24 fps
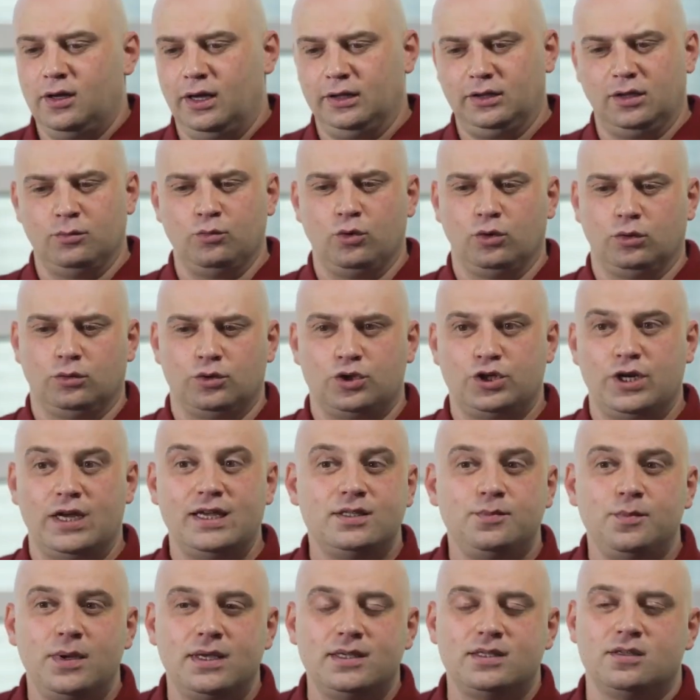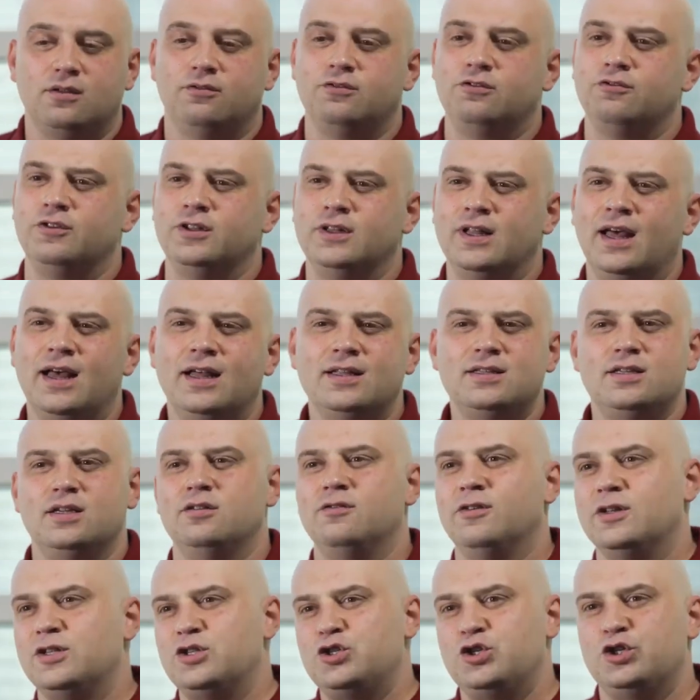months, 12 to
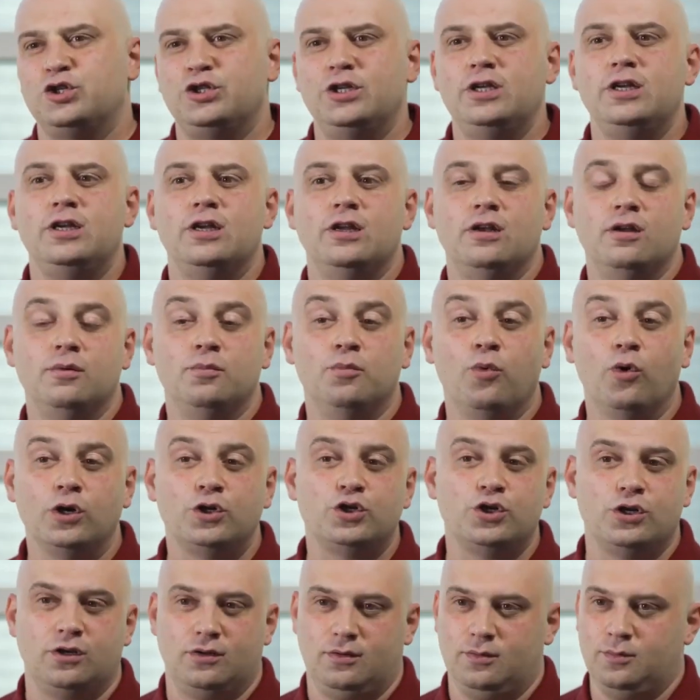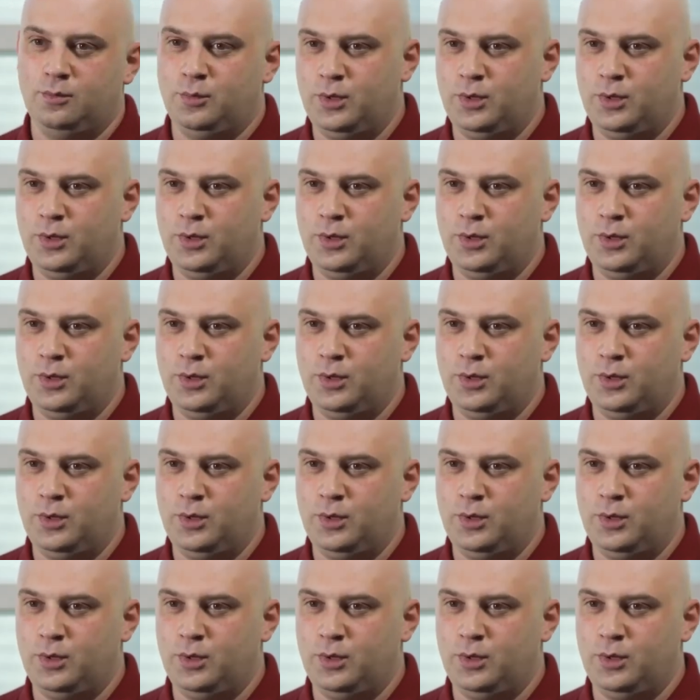24 months, or more.